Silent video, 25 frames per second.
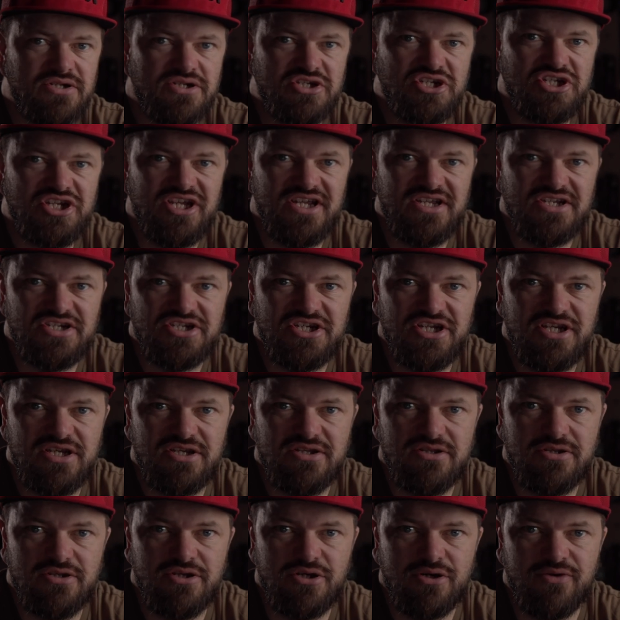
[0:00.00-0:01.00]
cheat
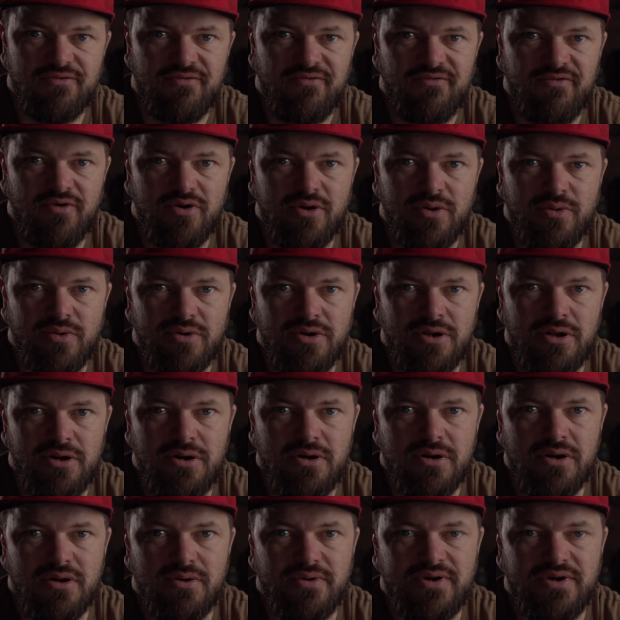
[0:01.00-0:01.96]
sheet you could follow along,